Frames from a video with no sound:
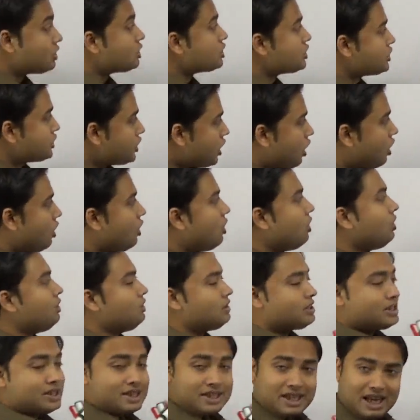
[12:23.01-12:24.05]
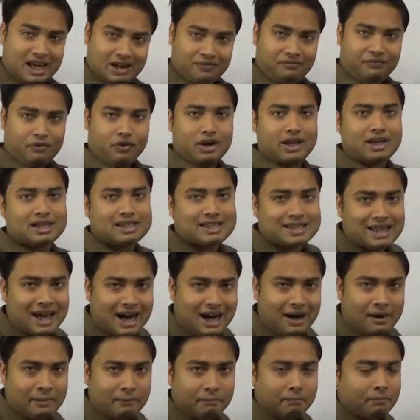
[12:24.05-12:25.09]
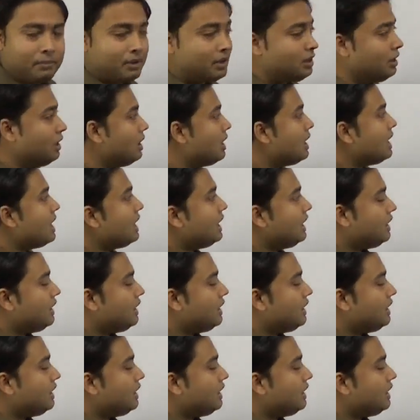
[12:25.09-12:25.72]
So, say for example,